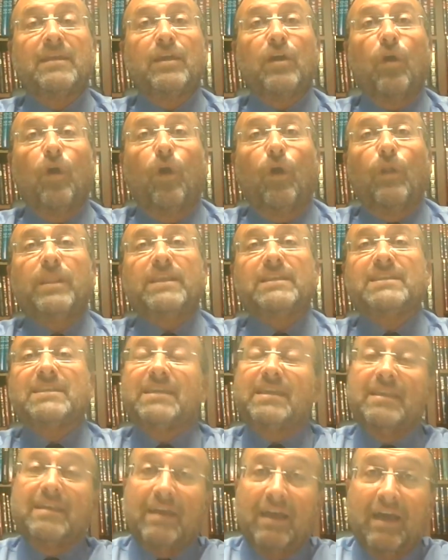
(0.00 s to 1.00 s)
All this
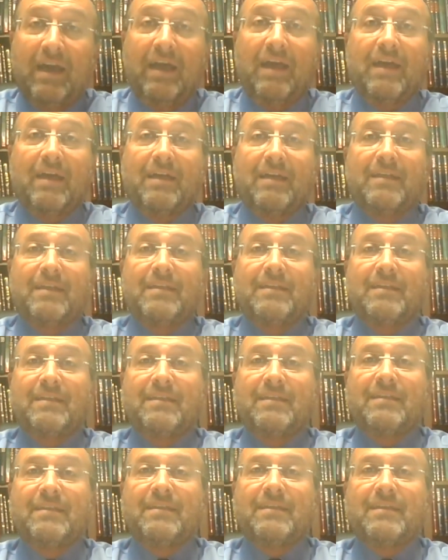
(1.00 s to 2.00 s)
kin'ah
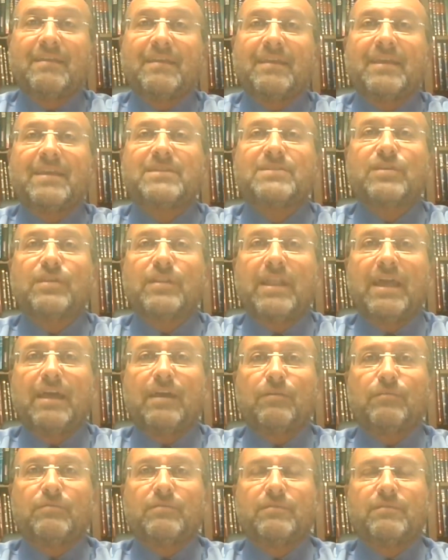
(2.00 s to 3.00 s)
is
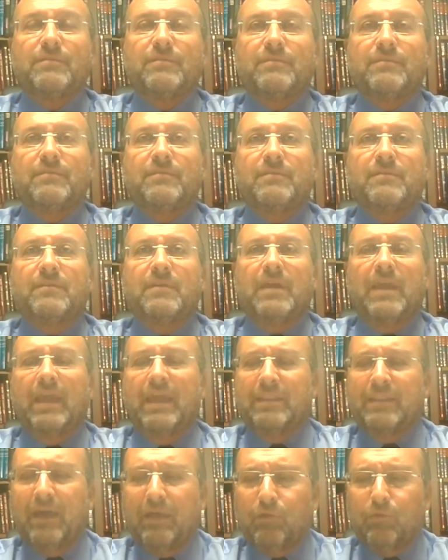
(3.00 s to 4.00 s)
allowed.
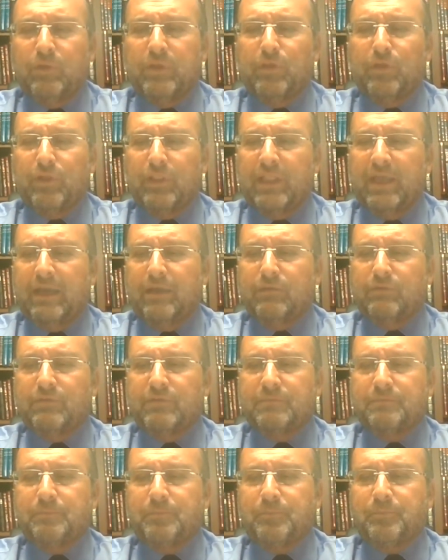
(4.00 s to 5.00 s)
And not only allowed,
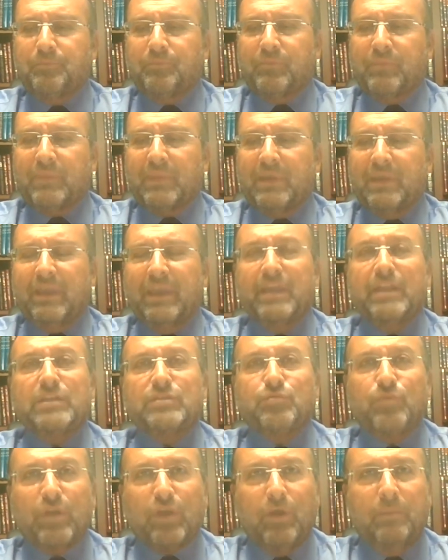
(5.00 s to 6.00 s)
it is
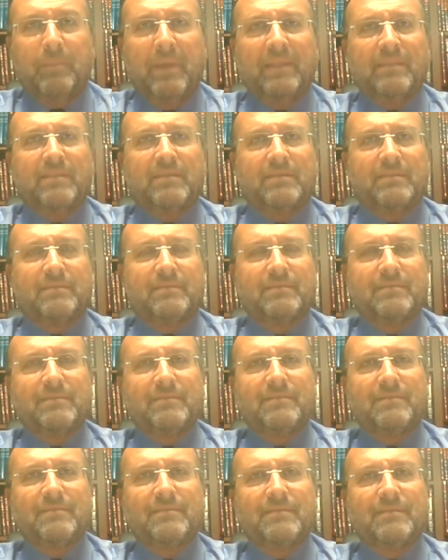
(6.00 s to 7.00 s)
recommended,
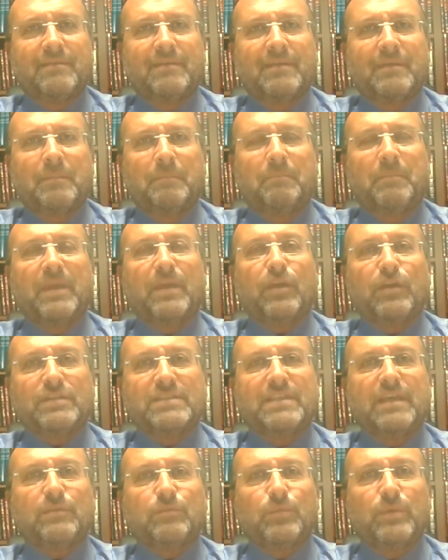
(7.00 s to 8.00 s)
because
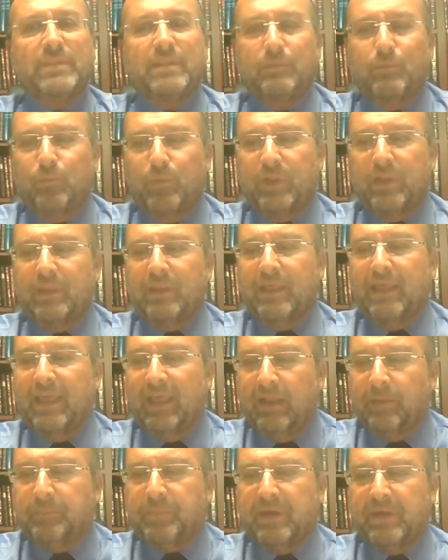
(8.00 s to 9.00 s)
that will
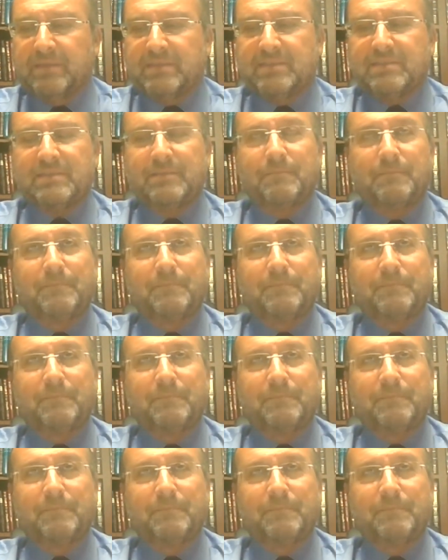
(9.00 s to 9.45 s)
help us